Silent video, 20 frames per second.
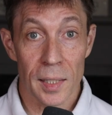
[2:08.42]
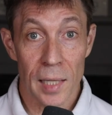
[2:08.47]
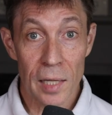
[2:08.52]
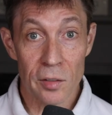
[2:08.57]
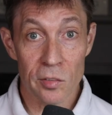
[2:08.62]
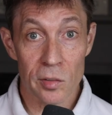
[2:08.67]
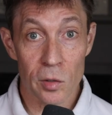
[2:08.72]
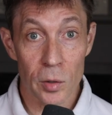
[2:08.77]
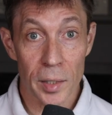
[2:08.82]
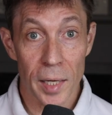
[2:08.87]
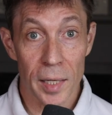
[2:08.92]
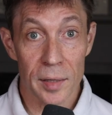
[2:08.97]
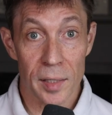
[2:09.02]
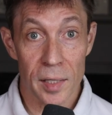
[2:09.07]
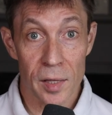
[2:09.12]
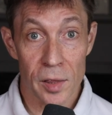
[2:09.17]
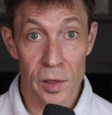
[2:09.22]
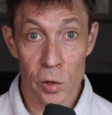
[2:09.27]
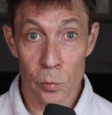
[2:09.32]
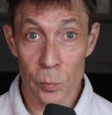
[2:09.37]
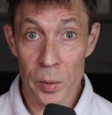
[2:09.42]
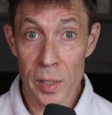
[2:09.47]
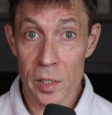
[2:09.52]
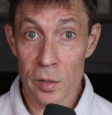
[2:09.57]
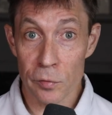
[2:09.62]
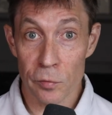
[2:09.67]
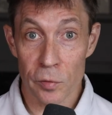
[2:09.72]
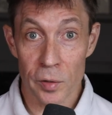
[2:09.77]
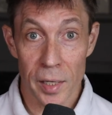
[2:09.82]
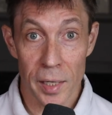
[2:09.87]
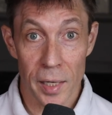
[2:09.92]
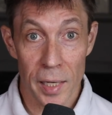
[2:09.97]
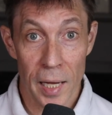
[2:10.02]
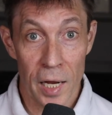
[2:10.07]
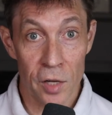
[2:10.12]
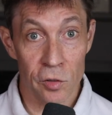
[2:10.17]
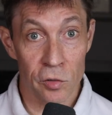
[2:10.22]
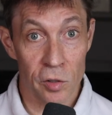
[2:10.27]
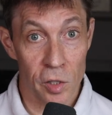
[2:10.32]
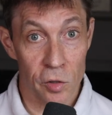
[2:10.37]
Let's look at the three different
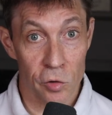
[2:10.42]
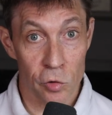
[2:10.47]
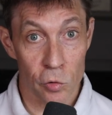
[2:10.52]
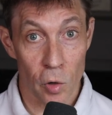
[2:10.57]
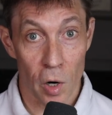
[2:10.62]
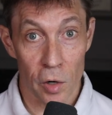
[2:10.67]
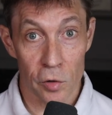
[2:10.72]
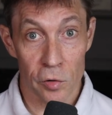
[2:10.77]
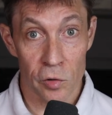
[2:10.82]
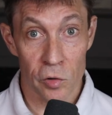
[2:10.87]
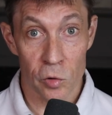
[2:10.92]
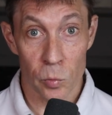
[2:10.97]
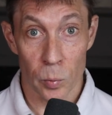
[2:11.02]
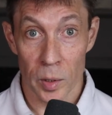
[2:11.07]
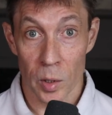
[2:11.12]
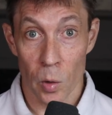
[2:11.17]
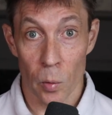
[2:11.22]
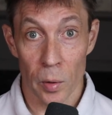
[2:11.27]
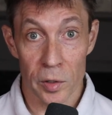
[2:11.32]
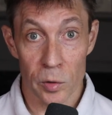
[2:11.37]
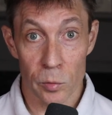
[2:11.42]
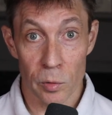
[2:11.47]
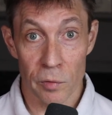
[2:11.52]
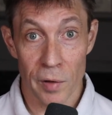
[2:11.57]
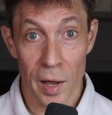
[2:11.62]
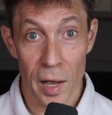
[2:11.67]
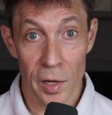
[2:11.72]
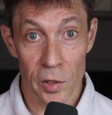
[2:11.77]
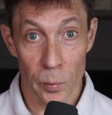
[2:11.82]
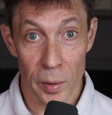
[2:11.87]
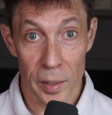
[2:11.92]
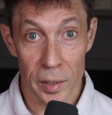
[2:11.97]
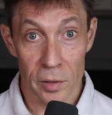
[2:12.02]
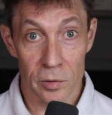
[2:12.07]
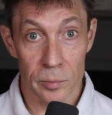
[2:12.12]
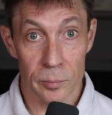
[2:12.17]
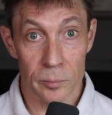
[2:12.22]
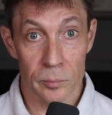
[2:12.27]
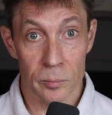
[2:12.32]
agent instructions we're going to evaluate.